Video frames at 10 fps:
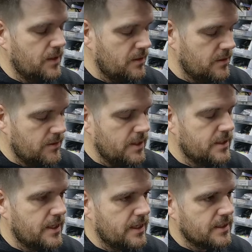So this
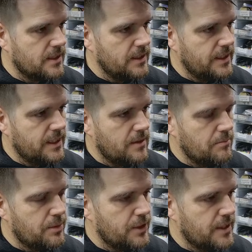thing is clearly
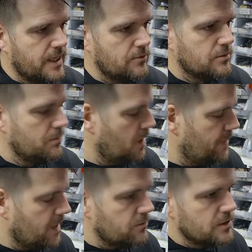burning out and
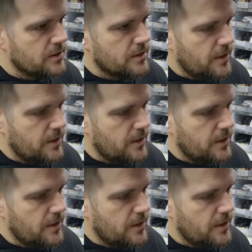blowing out.